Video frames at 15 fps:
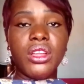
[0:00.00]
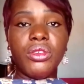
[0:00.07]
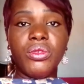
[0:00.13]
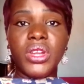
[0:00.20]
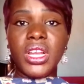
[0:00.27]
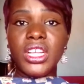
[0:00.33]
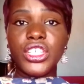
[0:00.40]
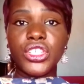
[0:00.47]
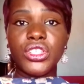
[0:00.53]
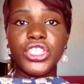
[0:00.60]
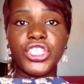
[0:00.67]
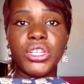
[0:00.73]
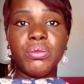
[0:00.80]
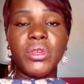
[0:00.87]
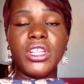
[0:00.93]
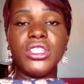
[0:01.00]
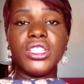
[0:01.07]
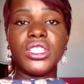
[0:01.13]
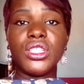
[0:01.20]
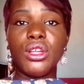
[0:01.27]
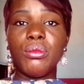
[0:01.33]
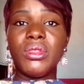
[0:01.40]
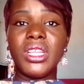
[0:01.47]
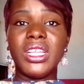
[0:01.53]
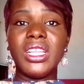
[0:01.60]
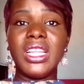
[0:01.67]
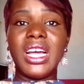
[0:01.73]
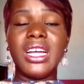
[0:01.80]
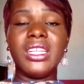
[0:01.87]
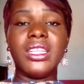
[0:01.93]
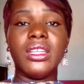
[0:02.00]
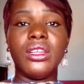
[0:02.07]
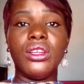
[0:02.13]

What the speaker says: Relationship is something that